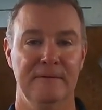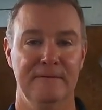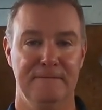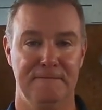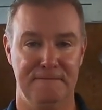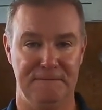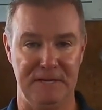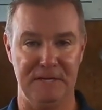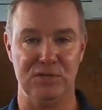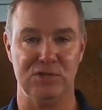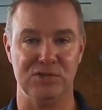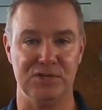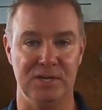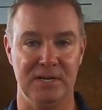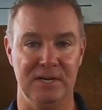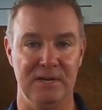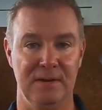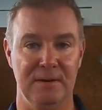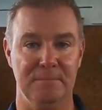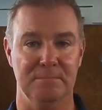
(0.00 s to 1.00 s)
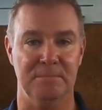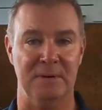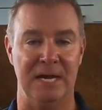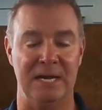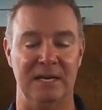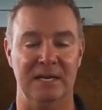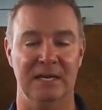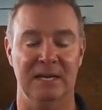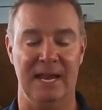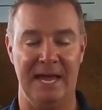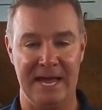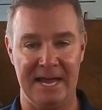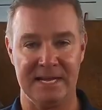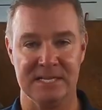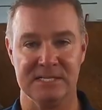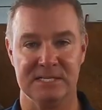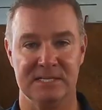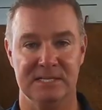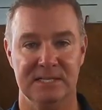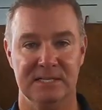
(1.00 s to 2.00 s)
finishing my
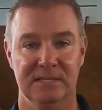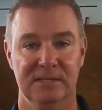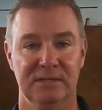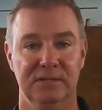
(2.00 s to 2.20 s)
last